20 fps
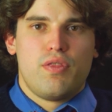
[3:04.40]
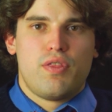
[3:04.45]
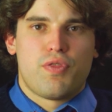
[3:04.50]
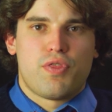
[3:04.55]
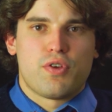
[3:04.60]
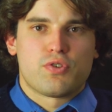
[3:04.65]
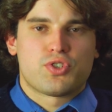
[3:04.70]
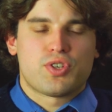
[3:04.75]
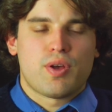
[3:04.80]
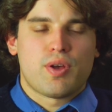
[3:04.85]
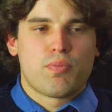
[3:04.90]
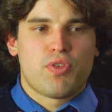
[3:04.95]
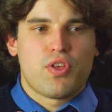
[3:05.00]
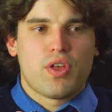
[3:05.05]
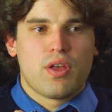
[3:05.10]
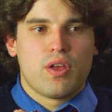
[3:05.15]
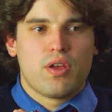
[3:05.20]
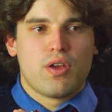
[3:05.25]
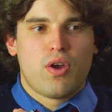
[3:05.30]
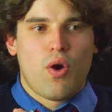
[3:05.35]
there's
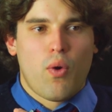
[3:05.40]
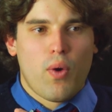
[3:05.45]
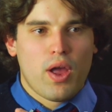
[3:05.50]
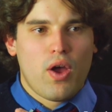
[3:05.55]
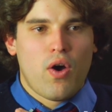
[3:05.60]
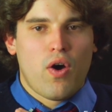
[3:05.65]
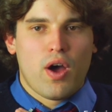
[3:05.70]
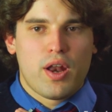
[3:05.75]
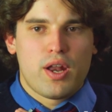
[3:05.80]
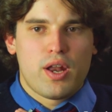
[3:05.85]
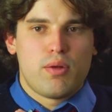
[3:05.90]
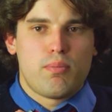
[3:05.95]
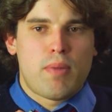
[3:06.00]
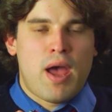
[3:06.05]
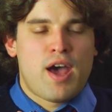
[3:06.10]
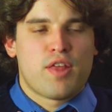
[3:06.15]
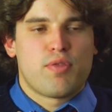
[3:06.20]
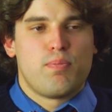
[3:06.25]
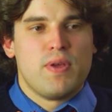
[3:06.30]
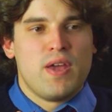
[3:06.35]
something going on in
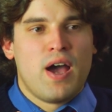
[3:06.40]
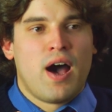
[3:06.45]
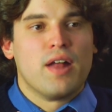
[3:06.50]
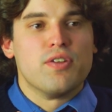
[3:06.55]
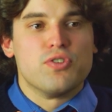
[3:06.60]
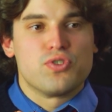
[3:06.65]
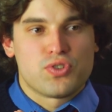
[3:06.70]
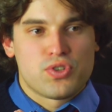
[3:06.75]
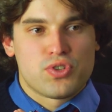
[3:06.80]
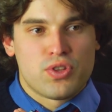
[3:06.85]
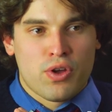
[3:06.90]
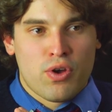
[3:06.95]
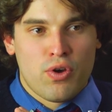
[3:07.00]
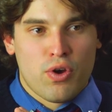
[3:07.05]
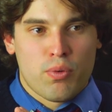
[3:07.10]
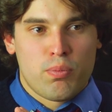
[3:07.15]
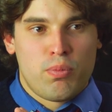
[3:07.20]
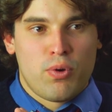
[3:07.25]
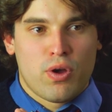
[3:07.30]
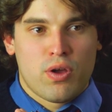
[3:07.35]
math beyond just the
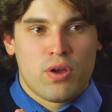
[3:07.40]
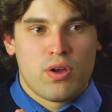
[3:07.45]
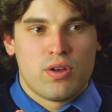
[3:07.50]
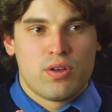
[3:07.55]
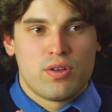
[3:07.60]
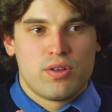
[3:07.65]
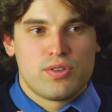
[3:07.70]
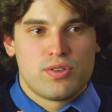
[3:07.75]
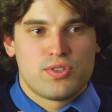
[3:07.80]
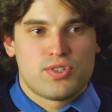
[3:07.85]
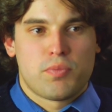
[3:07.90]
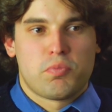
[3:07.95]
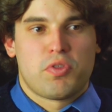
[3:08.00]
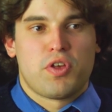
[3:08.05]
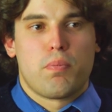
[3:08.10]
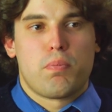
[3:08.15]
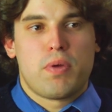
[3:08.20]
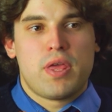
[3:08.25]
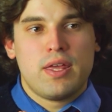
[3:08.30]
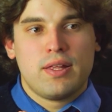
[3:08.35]
cookbook, something
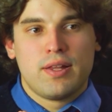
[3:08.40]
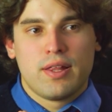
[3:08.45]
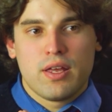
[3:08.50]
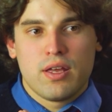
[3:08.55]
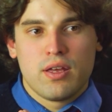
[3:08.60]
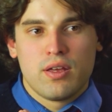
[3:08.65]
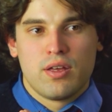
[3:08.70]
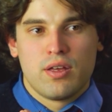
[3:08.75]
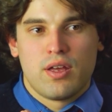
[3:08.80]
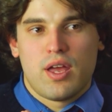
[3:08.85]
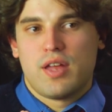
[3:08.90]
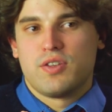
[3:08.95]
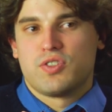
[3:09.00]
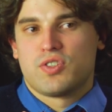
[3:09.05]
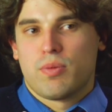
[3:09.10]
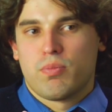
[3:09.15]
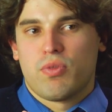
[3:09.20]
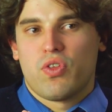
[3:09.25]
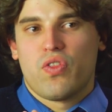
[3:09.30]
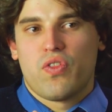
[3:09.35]
appealing and
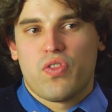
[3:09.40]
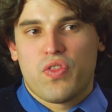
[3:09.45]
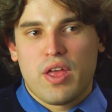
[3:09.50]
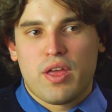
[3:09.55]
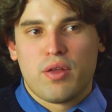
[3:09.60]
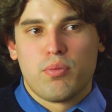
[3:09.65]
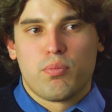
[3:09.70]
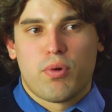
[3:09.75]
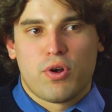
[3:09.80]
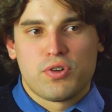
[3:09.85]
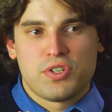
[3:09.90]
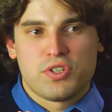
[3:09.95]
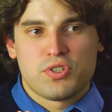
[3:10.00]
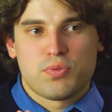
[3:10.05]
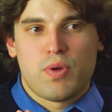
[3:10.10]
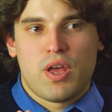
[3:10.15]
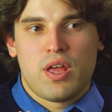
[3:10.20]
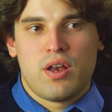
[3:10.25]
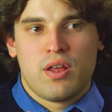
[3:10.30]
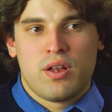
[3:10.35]
something that they can
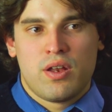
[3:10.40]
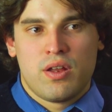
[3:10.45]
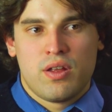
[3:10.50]
participate in.